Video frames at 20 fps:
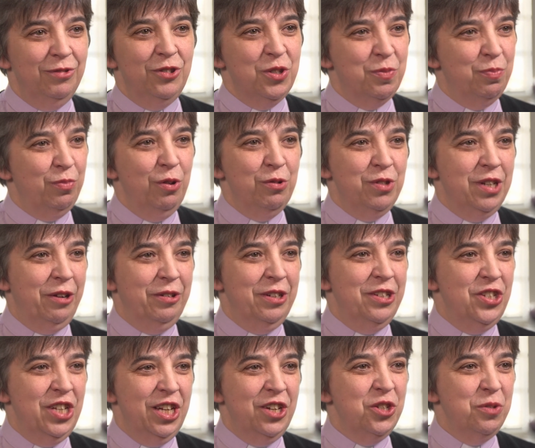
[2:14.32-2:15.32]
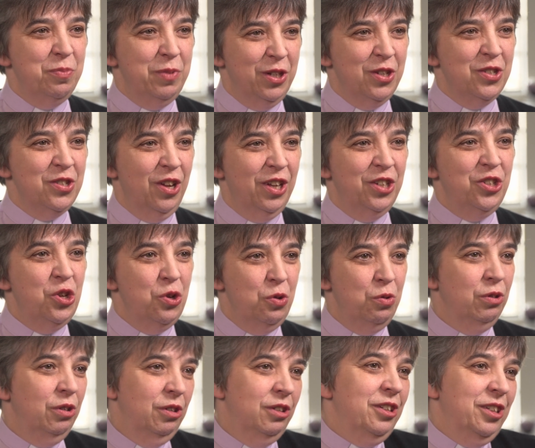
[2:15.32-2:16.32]
just broke down in tears because I
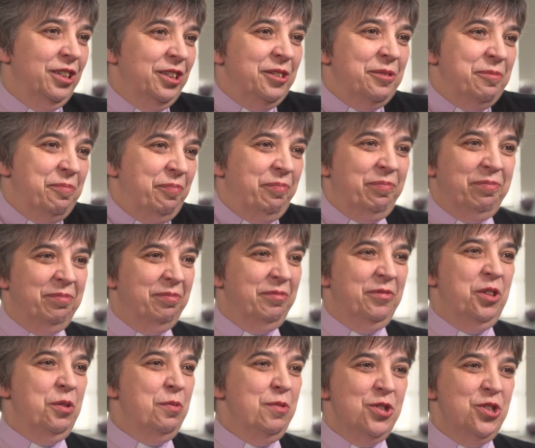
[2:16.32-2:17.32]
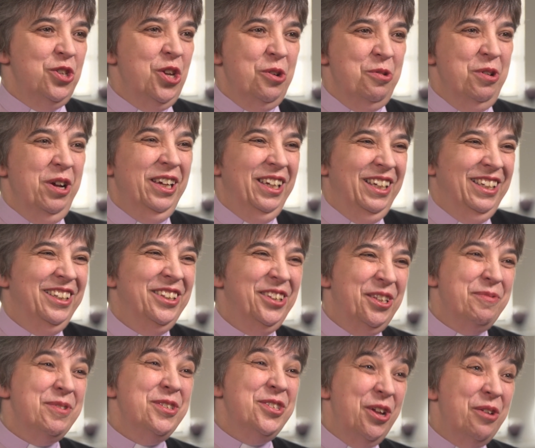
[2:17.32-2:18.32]
knew there was no
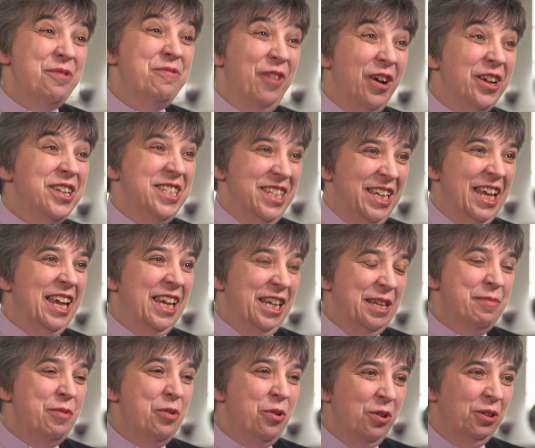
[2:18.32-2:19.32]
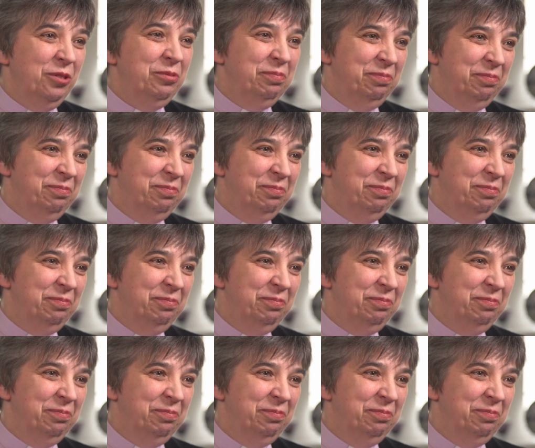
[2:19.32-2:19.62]
fighting it anymore.